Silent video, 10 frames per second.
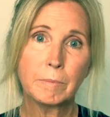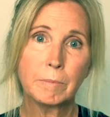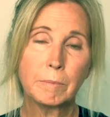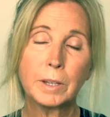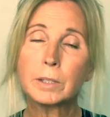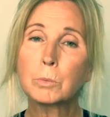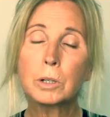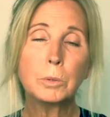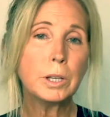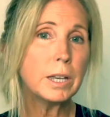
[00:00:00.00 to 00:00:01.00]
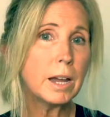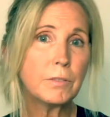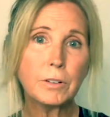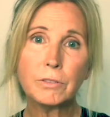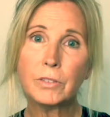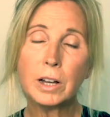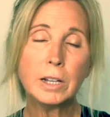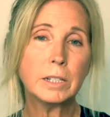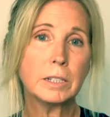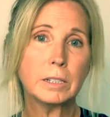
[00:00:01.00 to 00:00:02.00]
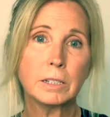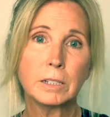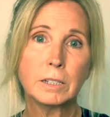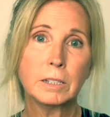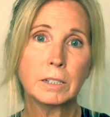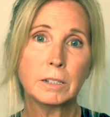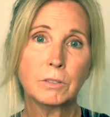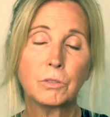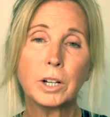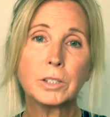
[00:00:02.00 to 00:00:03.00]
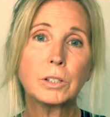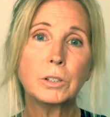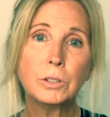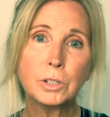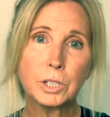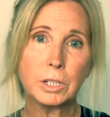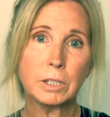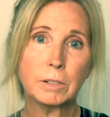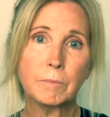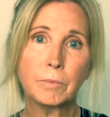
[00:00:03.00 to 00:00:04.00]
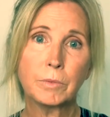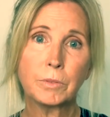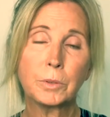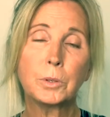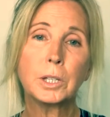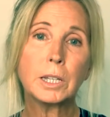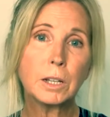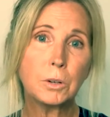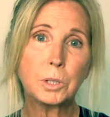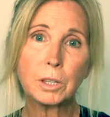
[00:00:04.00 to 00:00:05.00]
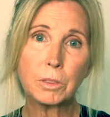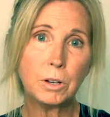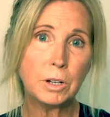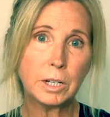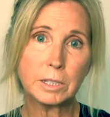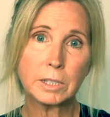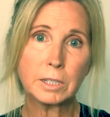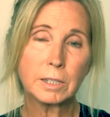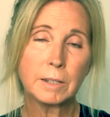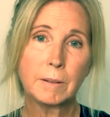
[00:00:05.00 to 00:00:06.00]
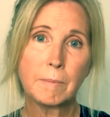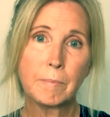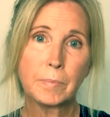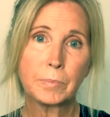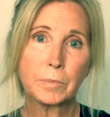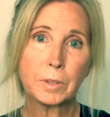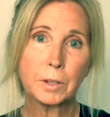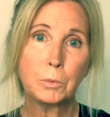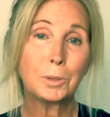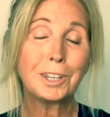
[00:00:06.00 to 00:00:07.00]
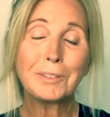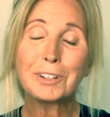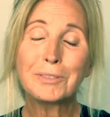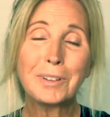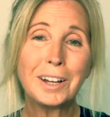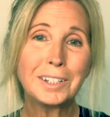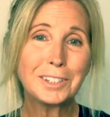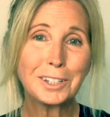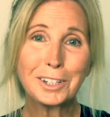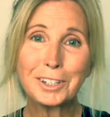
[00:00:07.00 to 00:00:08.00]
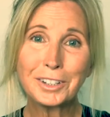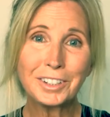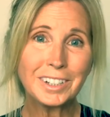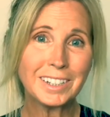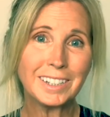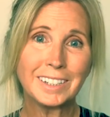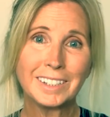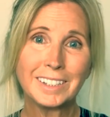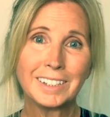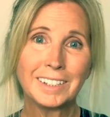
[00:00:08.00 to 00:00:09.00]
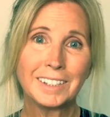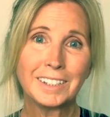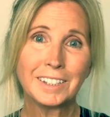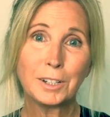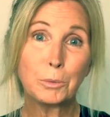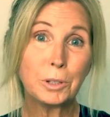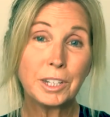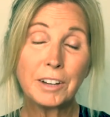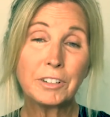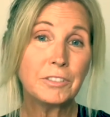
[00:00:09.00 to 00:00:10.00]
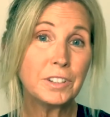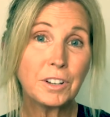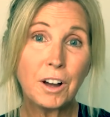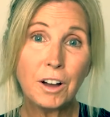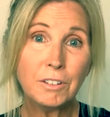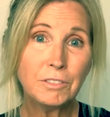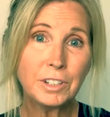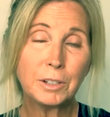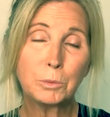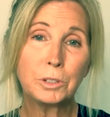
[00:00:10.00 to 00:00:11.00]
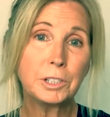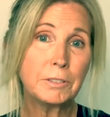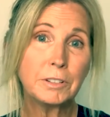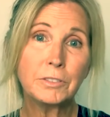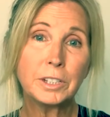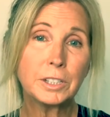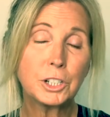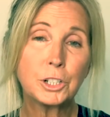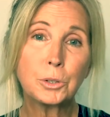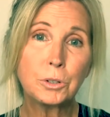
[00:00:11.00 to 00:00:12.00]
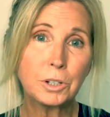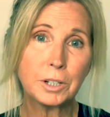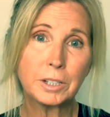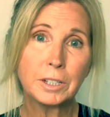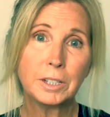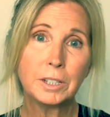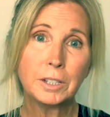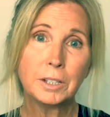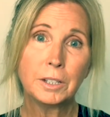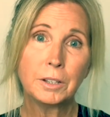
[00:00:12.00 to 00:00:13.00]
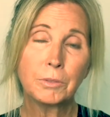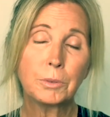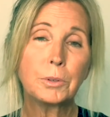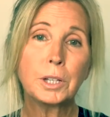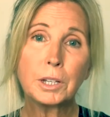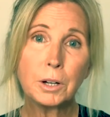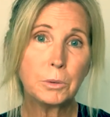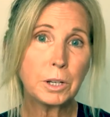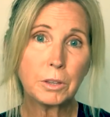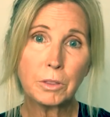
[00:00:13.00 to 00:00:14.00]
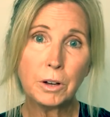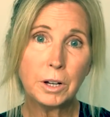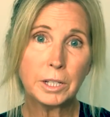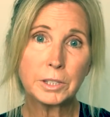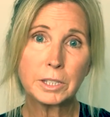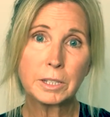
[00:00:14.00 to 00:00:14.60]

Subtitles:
Because we will never find resolution through egoic thoughts. We'll never find security. We'll never feel confident. We'll never feel assured through egoic thoughts.